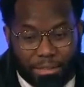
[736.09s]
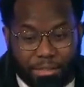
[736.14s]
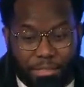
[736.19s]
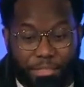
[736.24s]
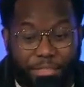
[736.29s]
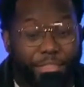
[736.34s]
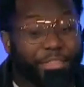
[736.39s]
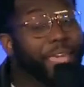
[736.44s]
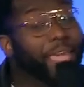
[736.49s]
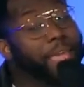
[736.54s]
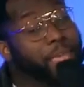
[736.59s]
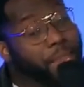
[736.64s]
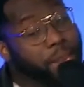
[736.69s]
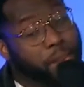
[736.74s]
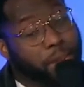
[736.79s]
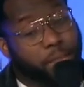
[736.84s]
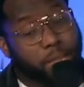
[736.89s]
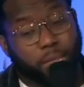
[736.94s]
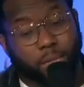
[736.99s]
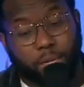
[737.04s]

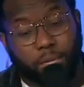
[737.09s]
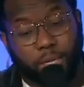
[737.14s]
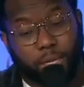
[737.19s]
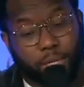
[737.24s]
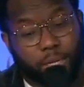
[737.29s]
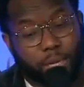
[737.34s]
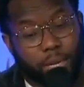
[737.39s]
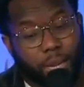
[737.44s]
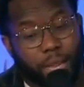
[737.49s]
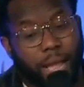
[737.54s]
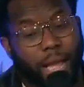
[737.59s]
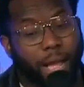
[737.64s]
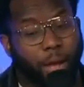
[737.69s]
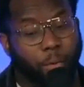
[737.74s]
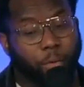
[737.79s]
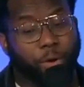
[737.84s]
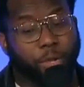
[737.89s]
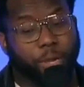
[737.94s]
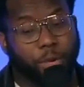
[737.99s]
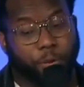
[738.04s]
then I
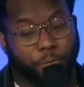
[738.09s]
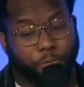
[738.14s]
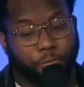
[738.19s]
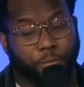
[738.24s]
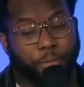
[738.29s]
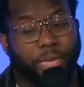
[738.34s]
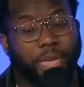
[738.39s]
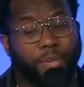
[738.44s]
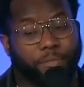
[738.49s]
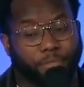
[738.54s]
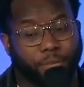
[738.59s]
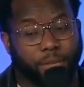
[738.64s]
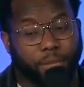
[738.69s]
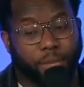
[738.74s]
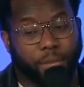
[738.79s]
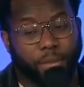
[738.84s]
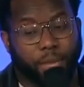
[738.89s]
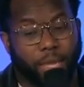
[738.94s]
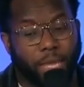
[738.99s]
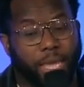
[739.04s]
will hear from heaven
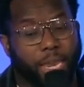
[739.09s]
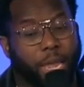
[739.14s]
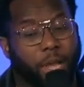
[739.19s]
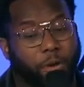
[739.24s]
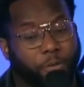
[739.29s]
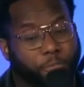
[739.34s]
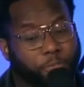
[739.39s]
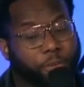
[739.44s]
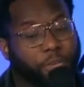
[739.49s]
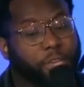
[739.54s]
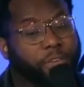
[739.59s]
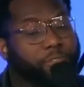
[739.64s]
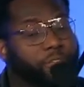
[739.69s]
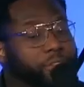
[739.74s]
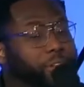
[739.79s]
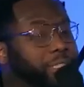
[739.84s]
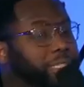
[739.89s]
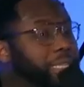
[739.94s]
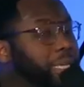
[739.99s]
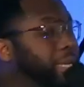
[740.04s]
and I will forgive
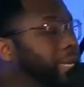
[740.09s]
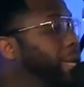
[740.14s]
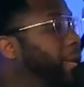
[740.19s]
their sin and